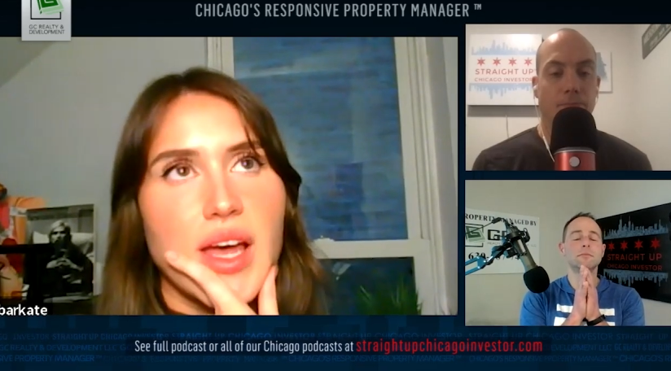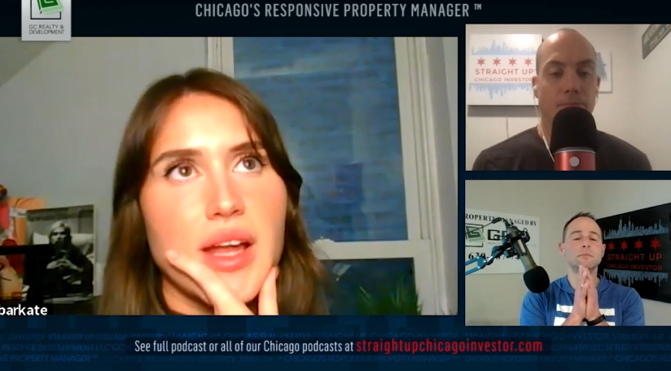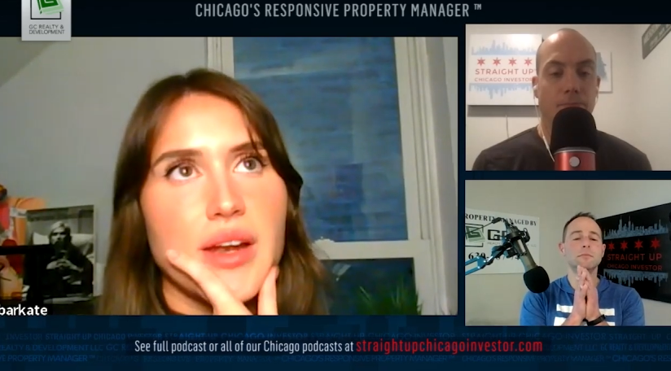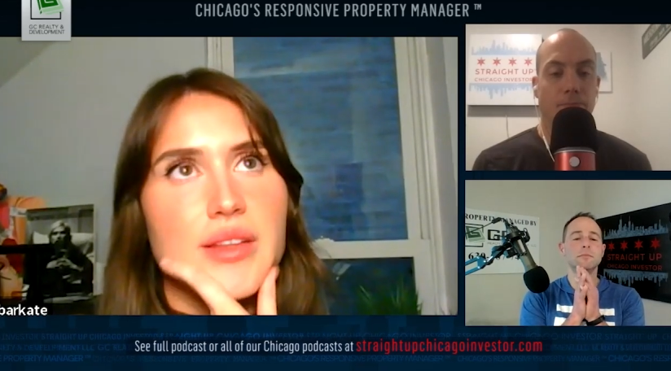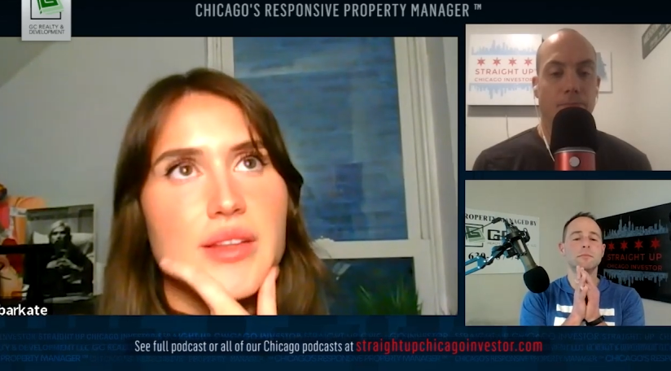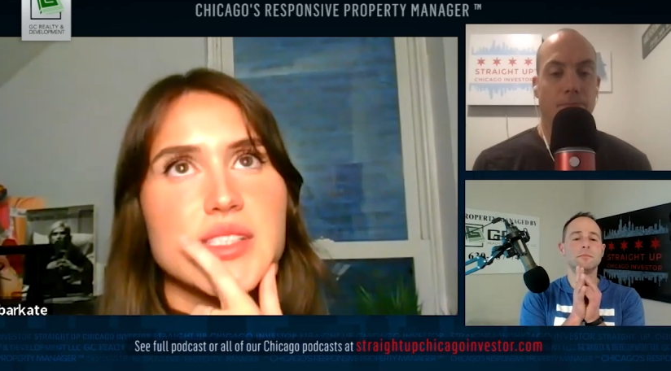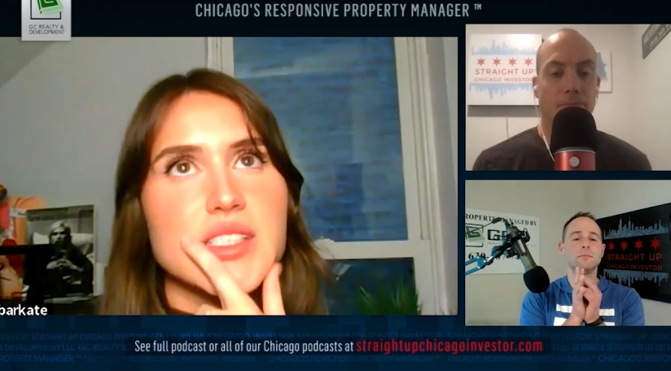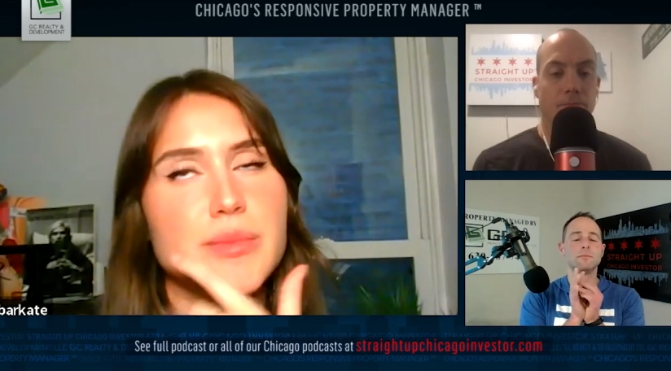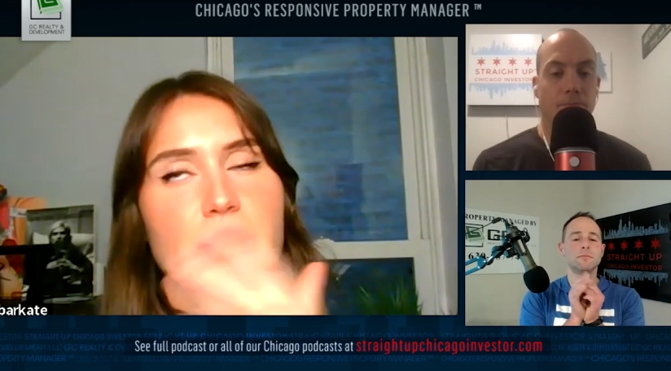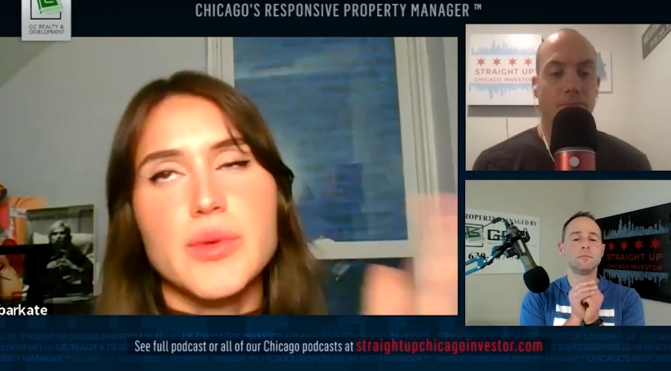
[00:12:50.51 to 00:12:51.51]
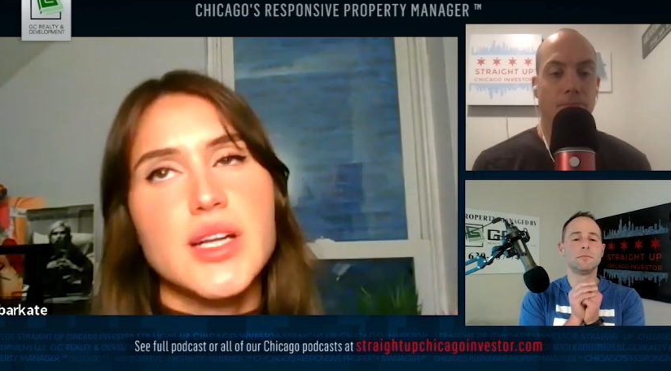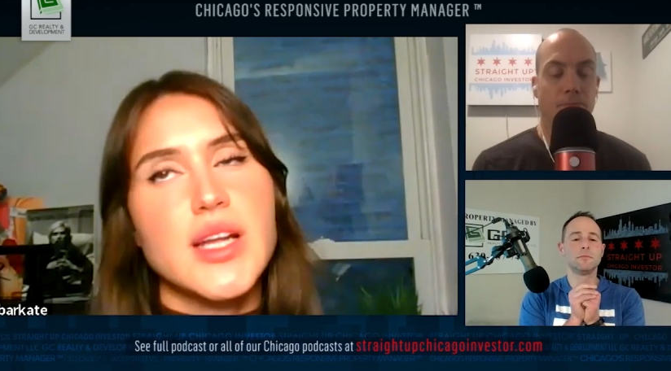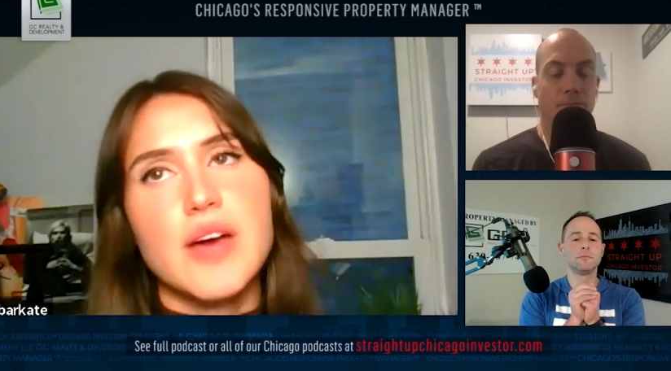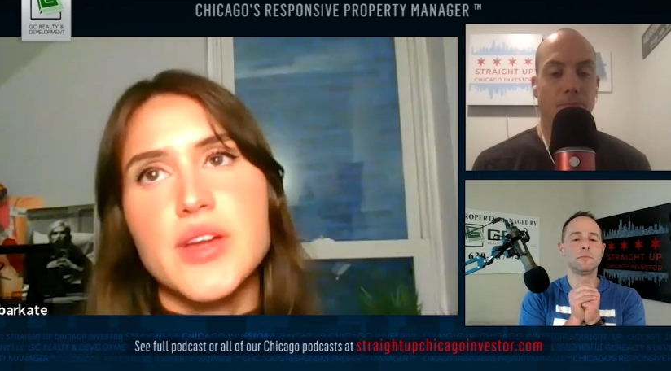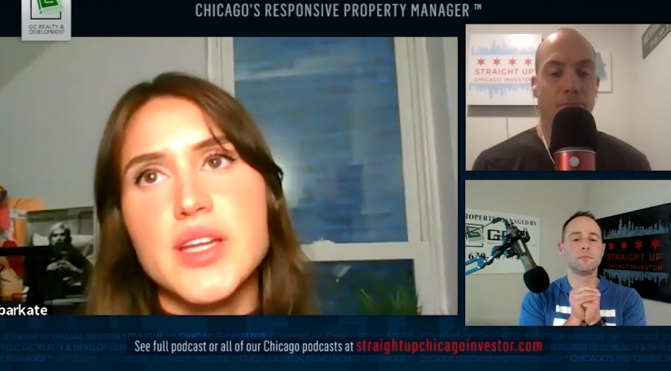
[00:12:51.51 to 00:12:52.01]
Speaker 1: and this is something we
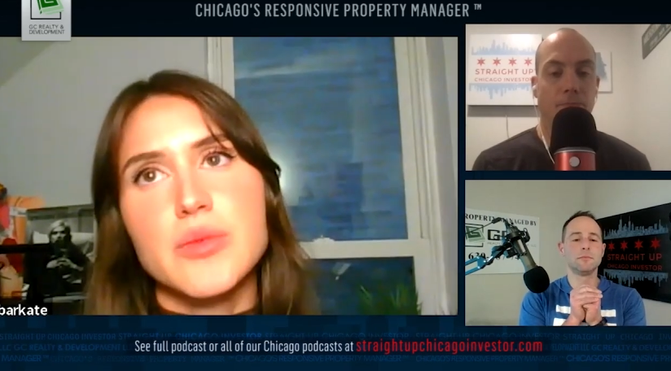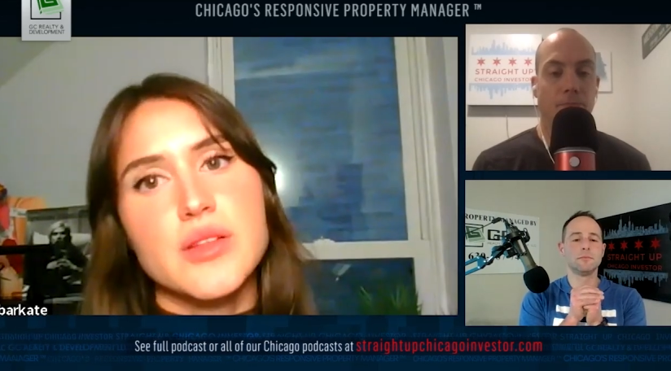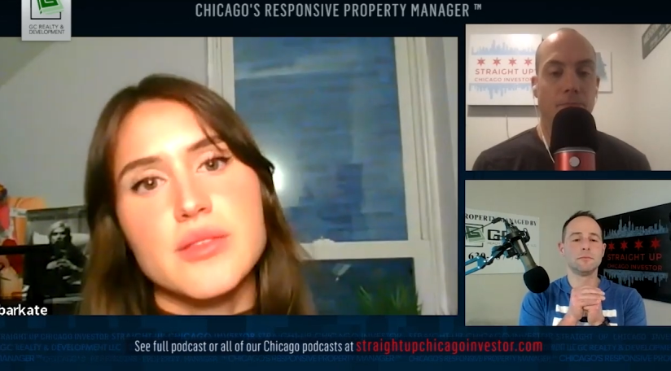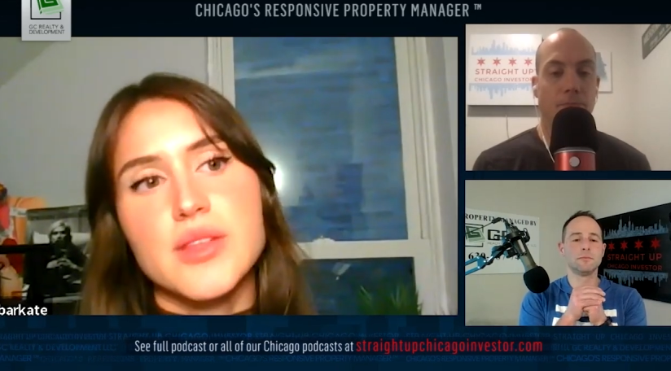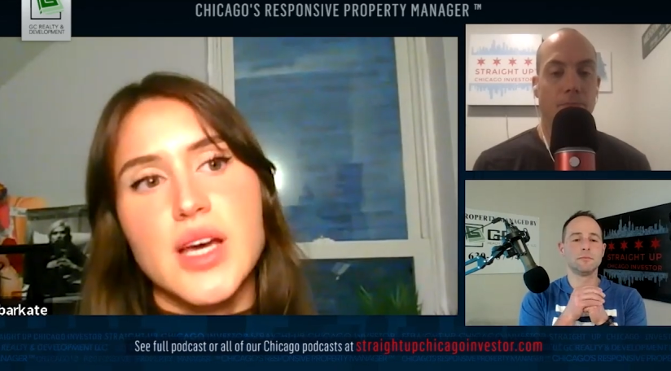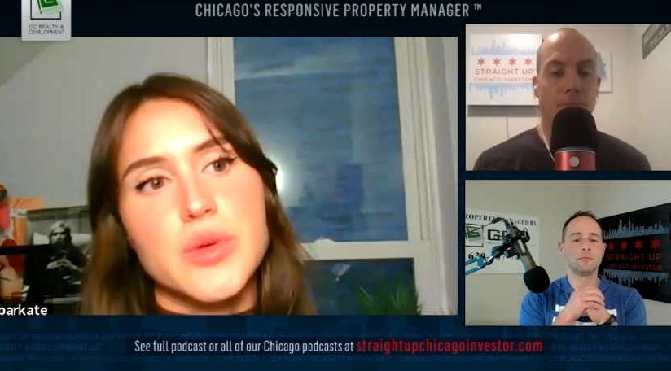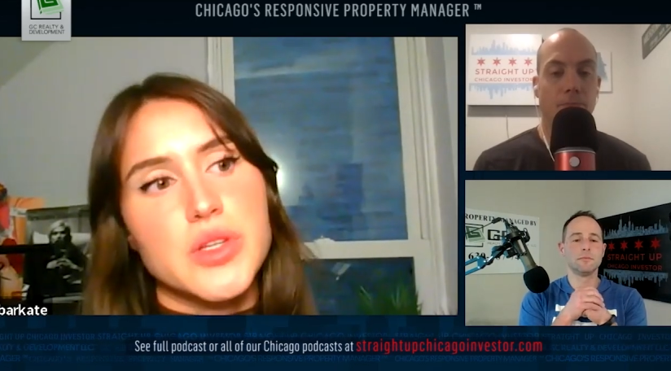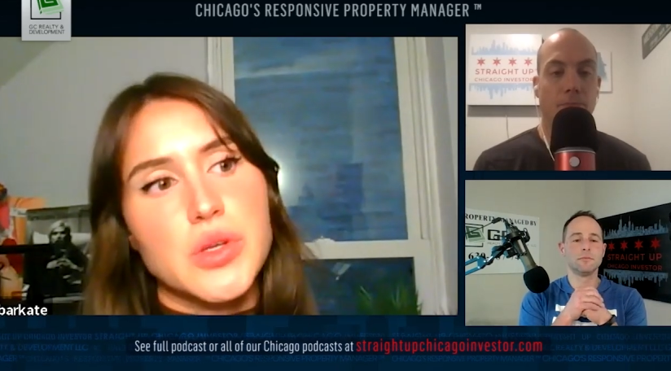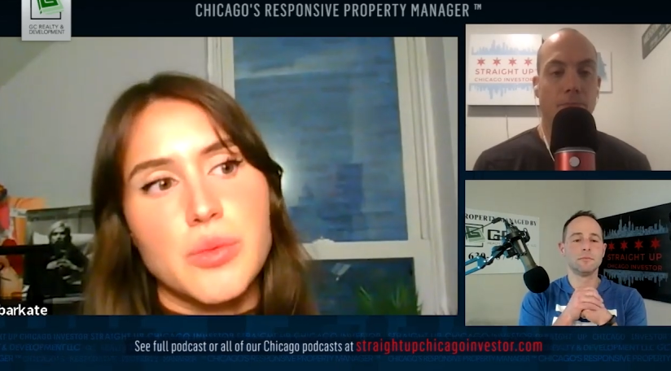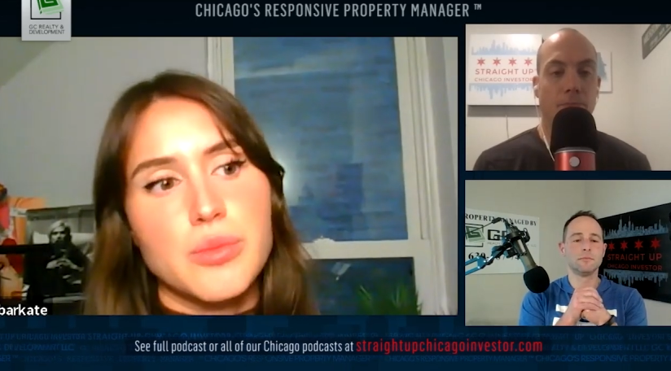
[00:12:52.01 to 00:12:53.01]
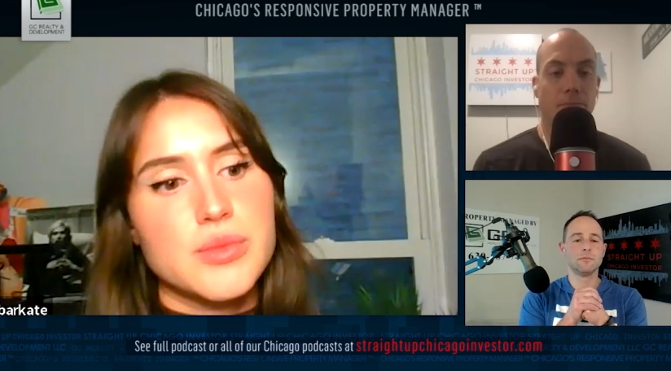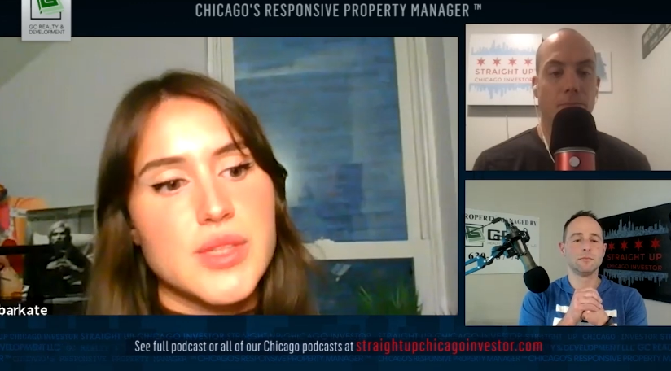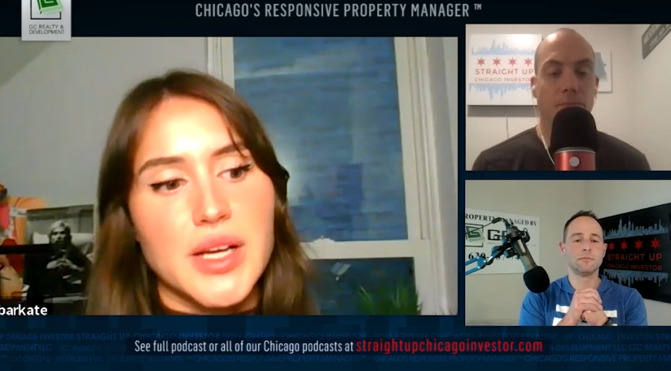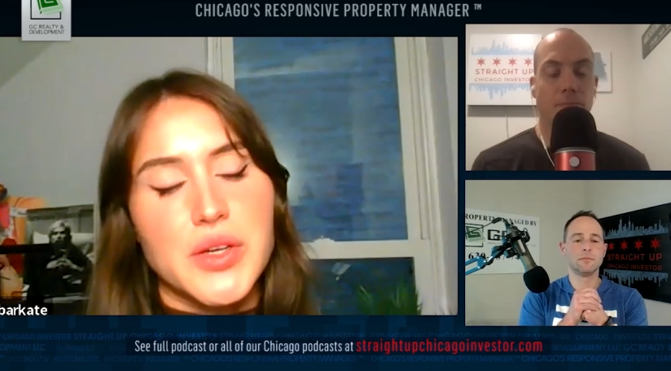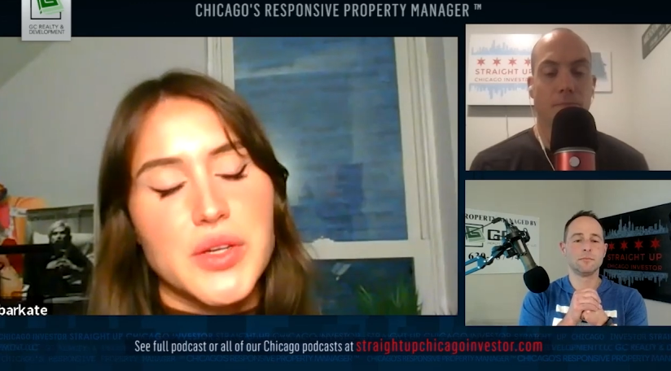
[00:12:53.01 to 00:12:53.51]
didn't have anyone that we knew
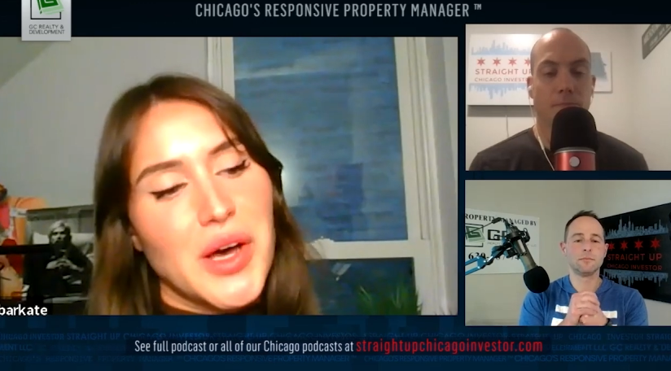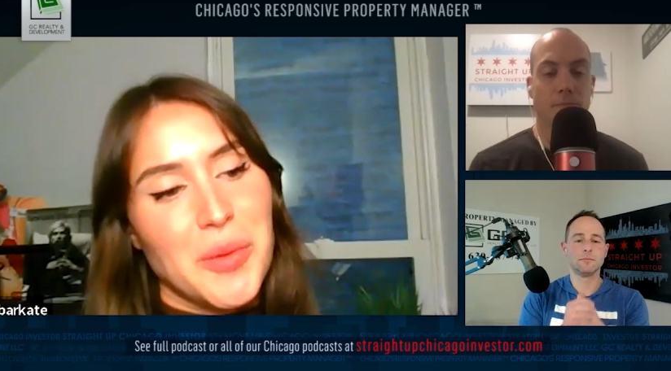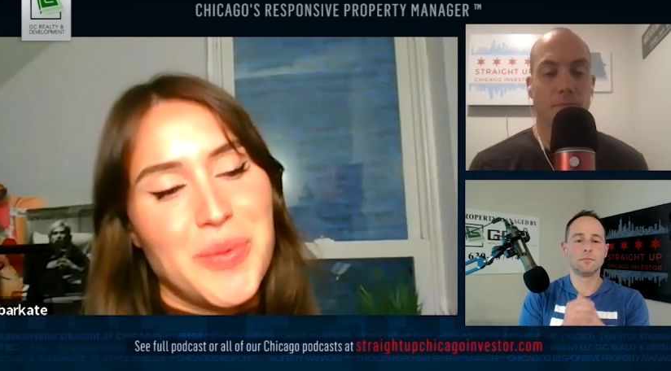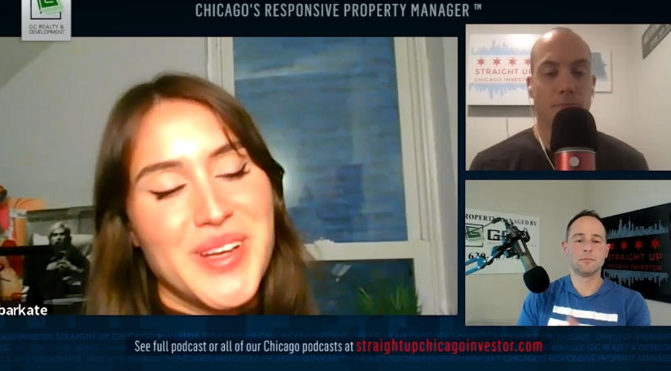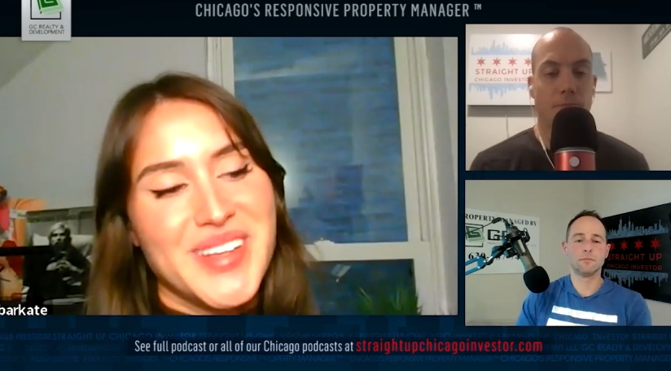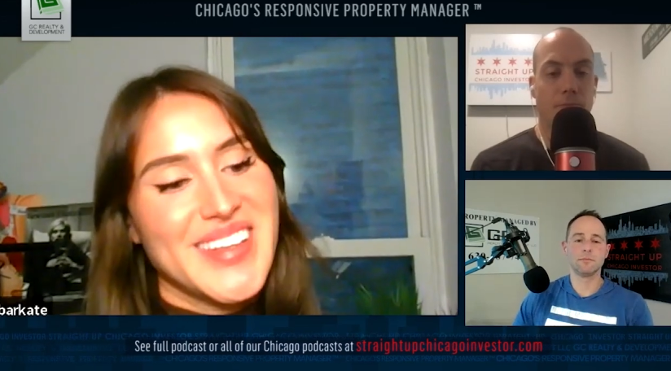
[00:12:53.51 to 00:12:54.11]
that could help